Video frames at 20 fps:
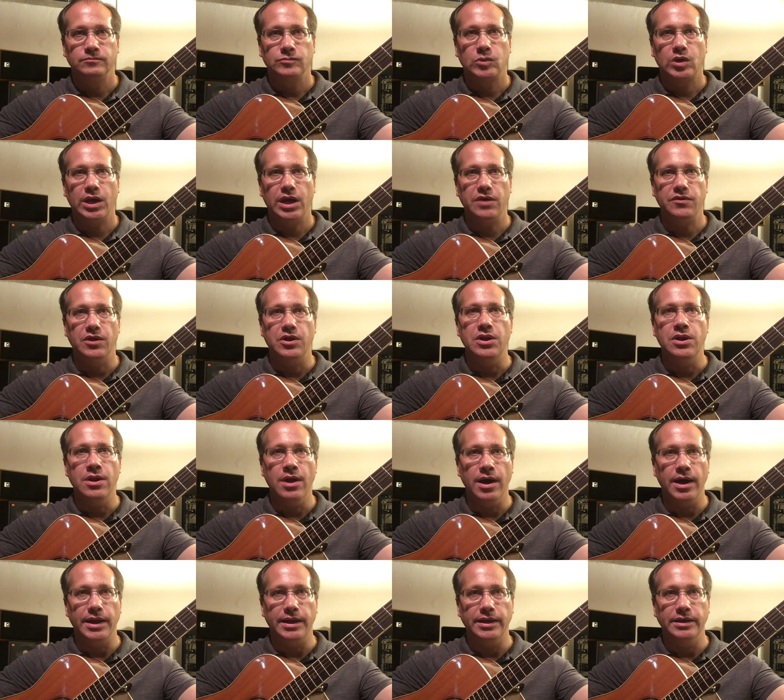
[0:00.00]
Okay, the
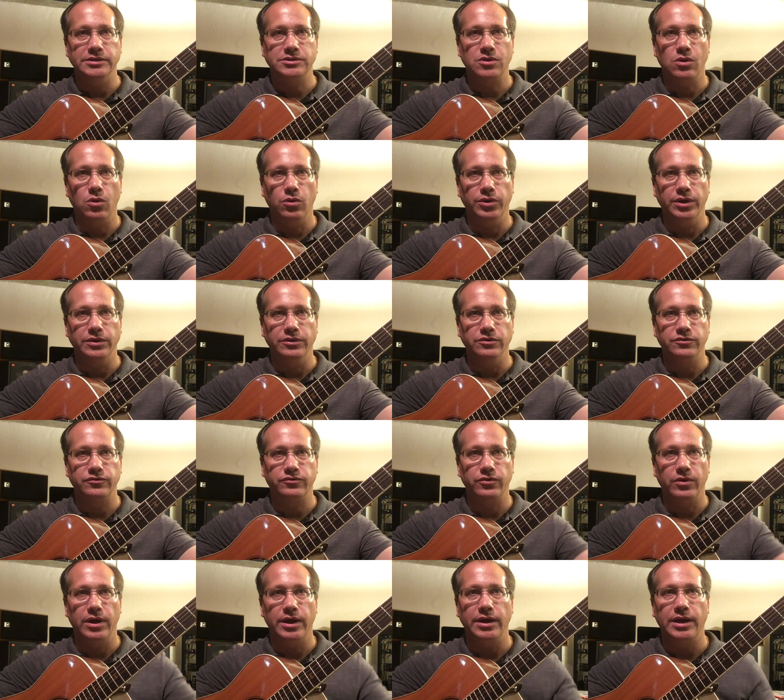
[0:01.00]
nut is holding the
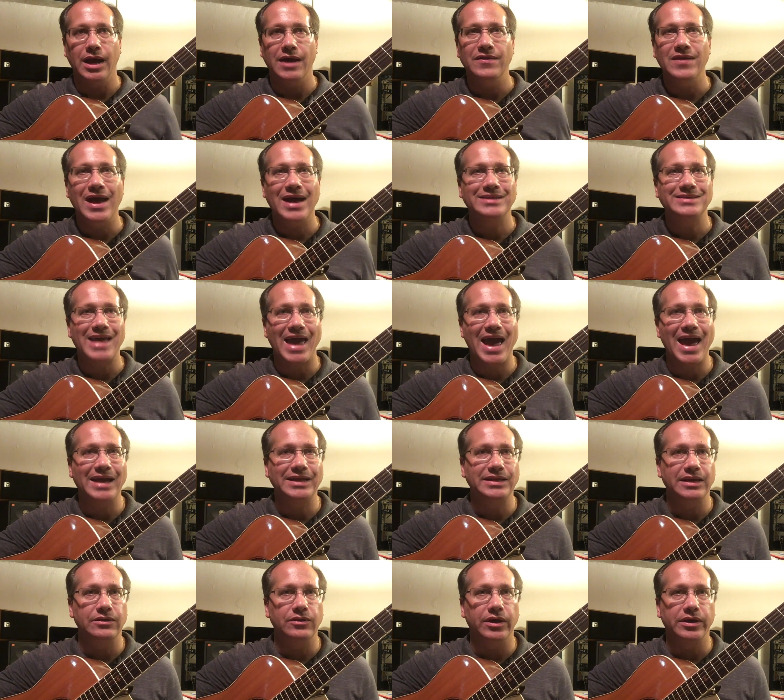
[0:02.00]
string, and that's
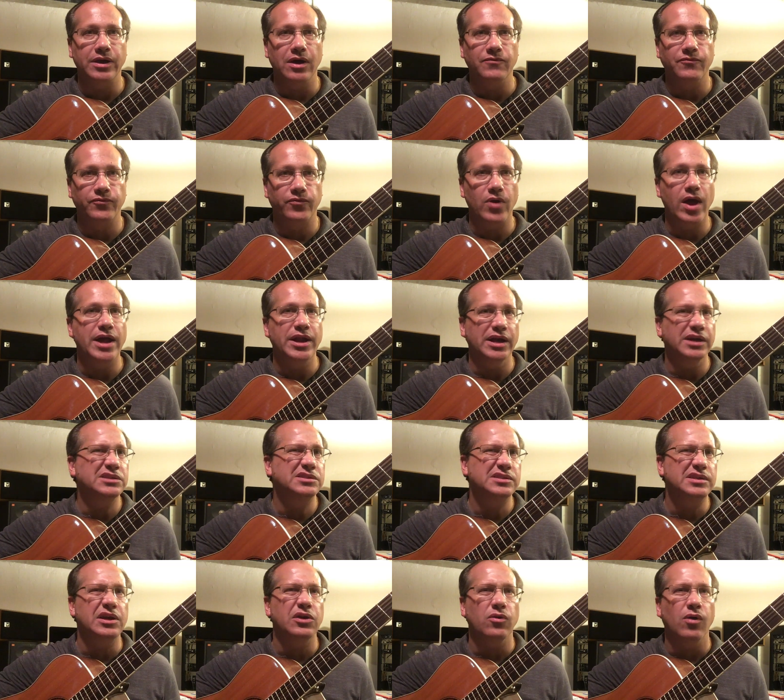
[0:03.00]
acting like a fret, a
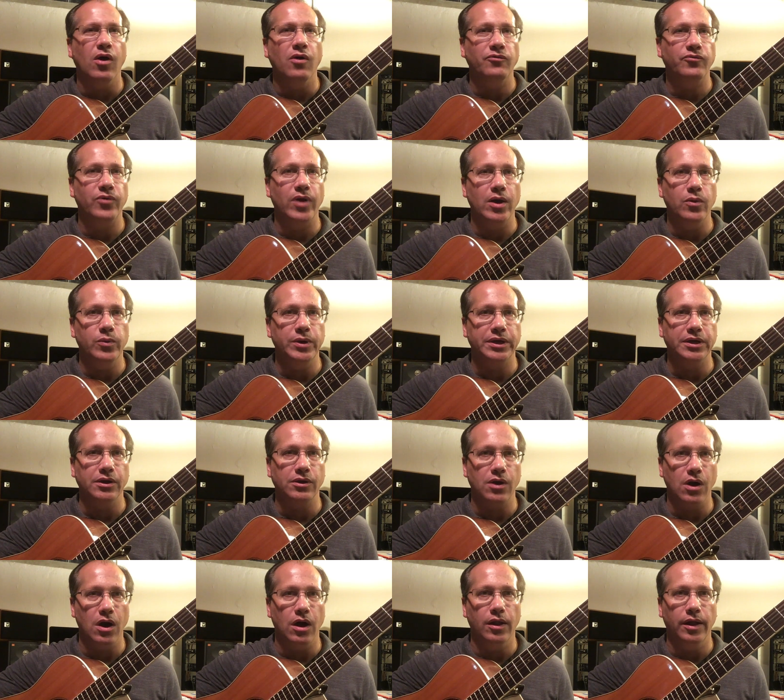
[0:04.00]
0 fret we can
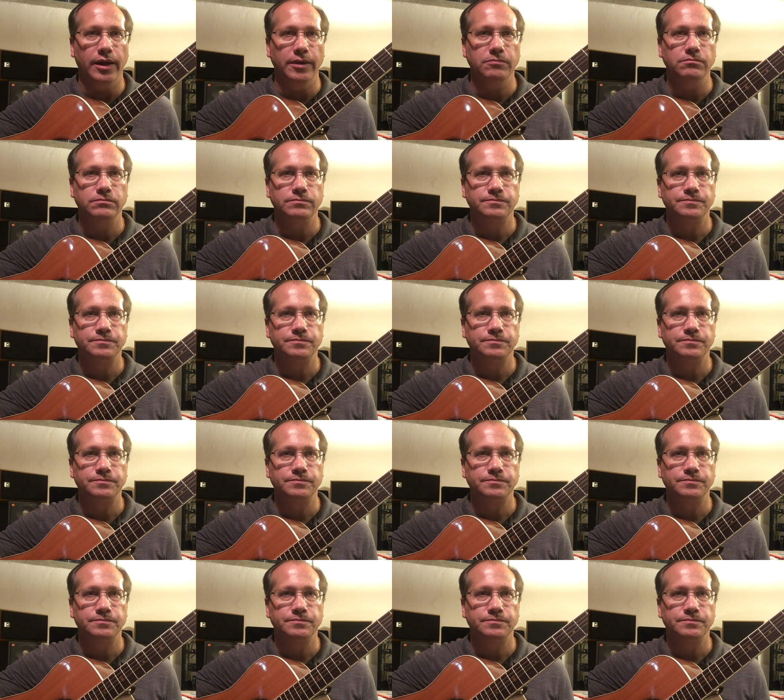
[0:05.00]
call it.